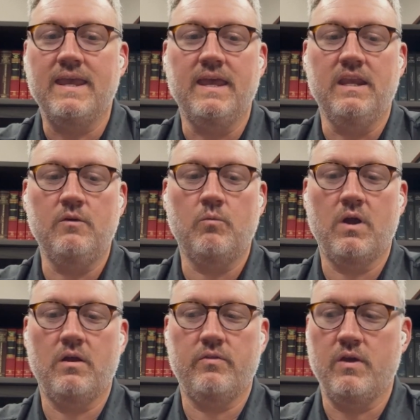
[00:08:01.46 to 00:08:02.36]

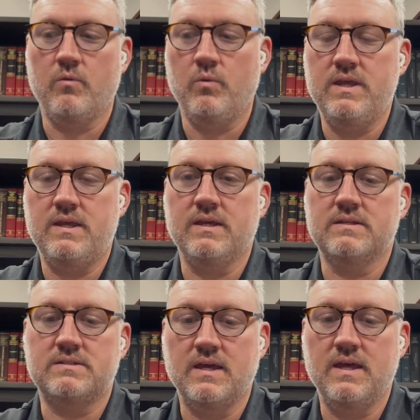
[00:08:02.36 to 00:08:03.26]
Anywhere that we
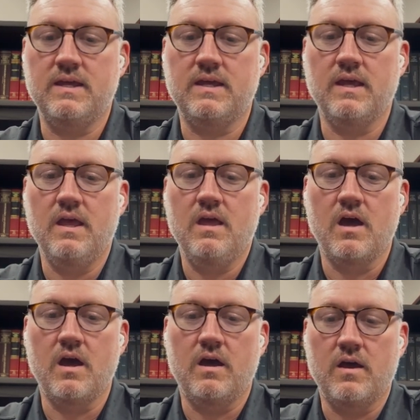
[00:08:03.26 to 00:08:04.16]
can take,
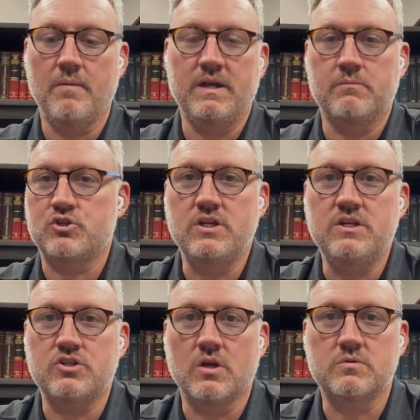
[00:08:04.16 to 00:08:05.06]
a
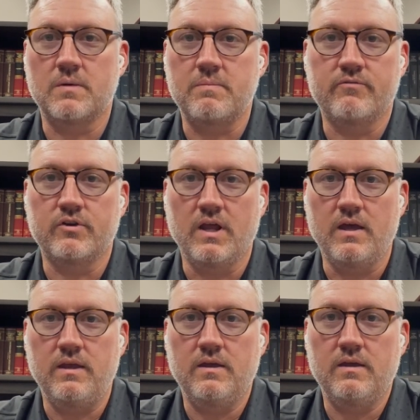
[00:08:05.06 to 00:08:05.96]
machine shows up every
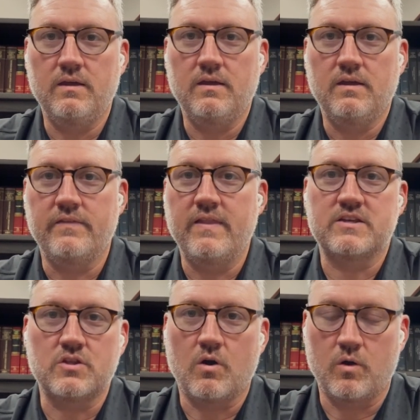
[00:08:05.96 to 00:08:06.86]
day. And
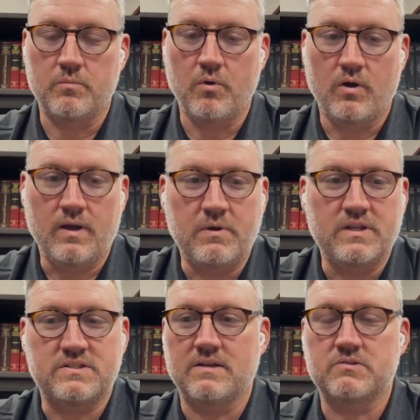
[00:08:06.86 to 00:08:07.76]
that's the hard part, but
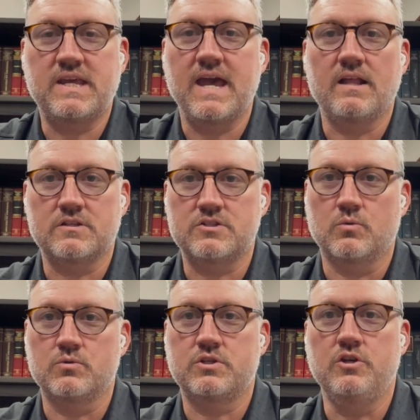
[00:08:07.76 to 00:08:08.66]
it sounds callous
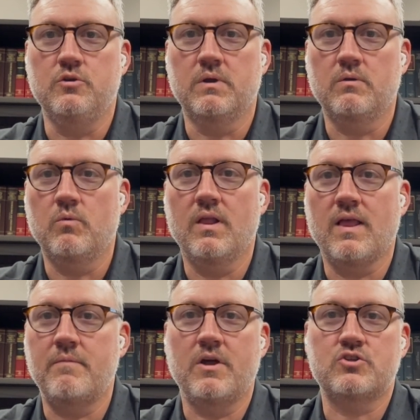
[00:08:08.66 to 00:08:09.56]
towards a human.
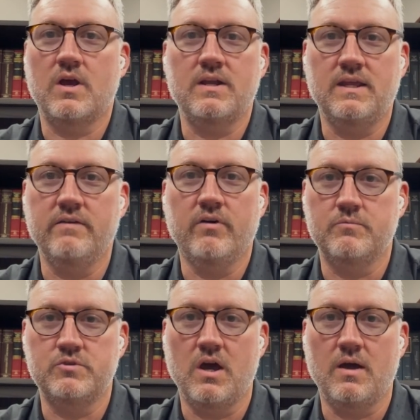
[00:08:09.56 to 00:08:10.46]
Well, I'm not trying to give
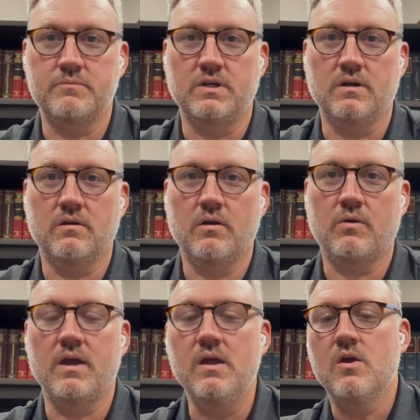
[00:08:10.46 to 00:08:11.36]
up jobs here,
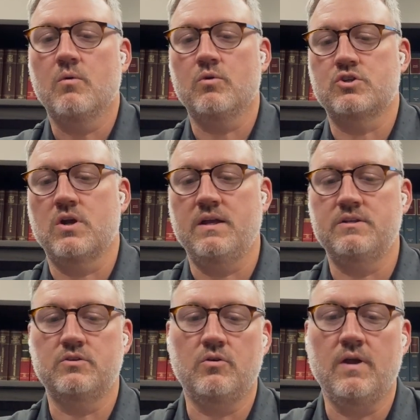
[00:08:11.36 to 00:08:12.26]
okay? We're trying
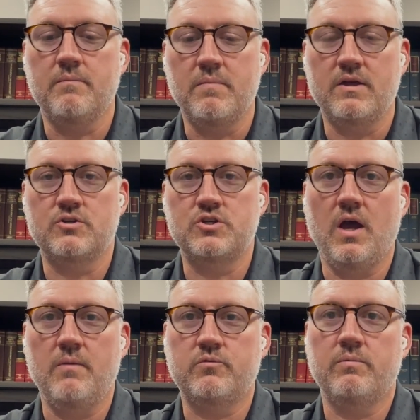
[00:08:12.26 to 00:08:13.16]
to create better
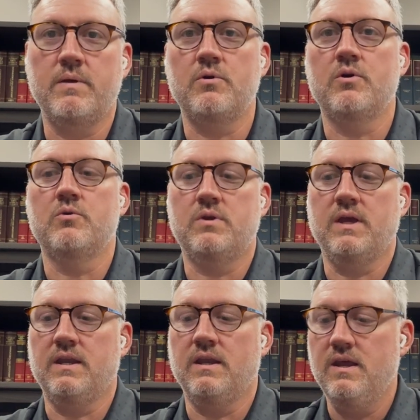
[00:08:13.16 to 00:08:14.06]
jobs for people who
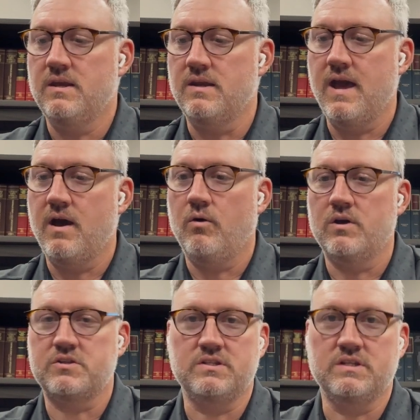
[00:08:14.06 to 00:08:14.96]
can now
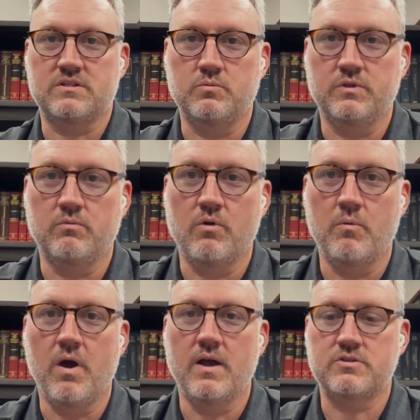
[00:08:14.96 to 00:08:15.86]
assist with the
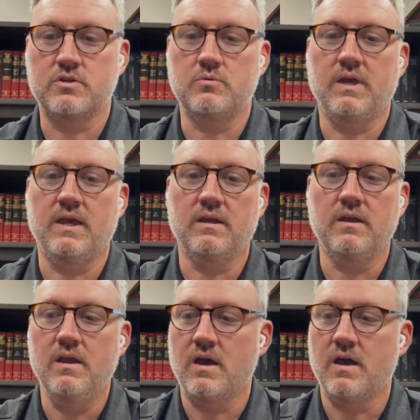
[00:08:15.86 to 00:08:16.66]
robots, who can